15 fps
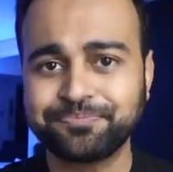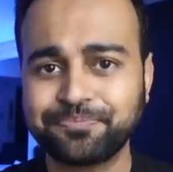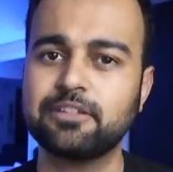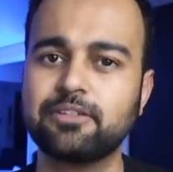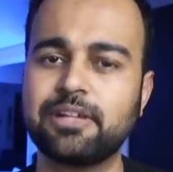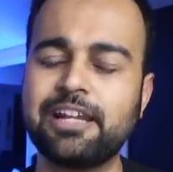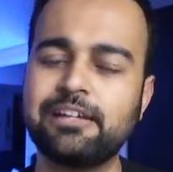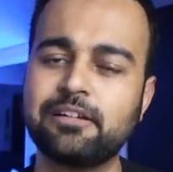
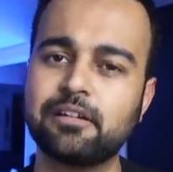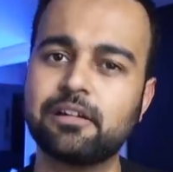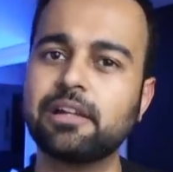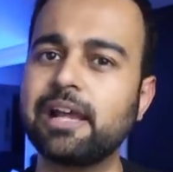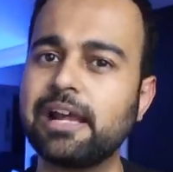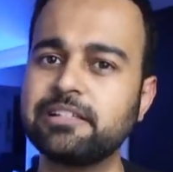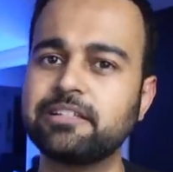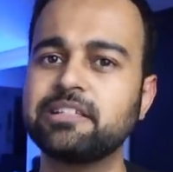So the internal
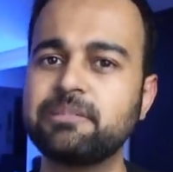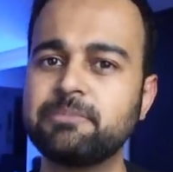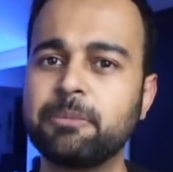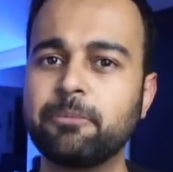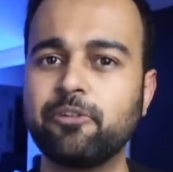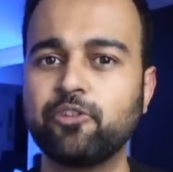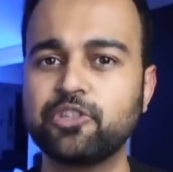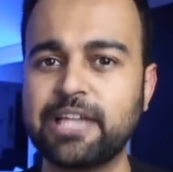IRCC
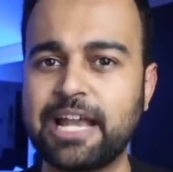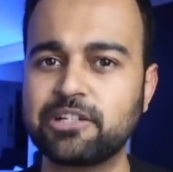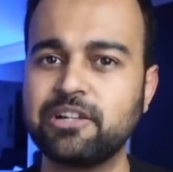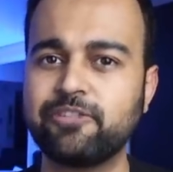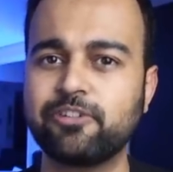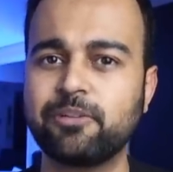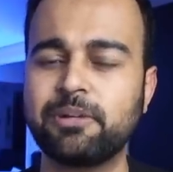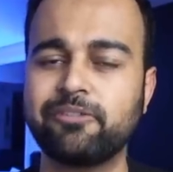memo was
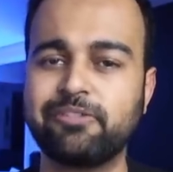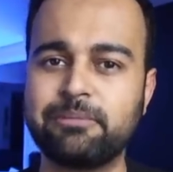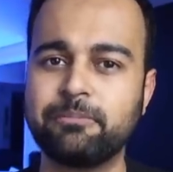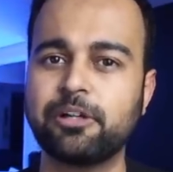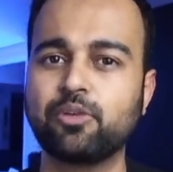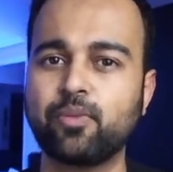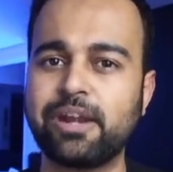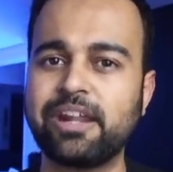actually from
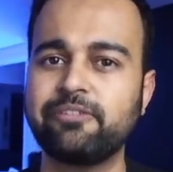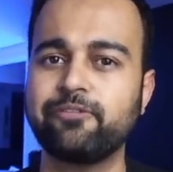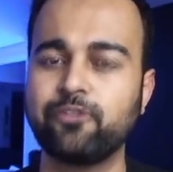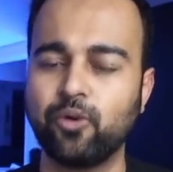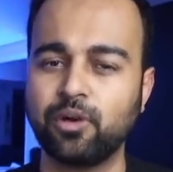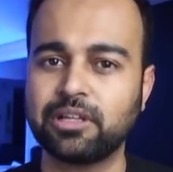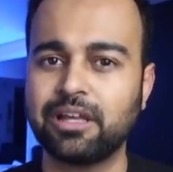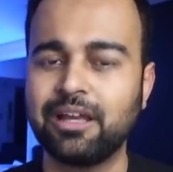November
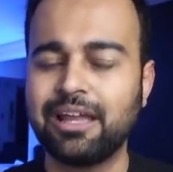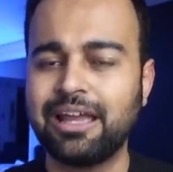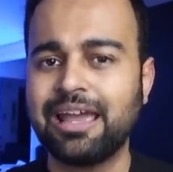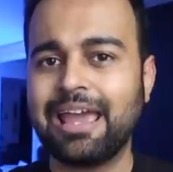24th,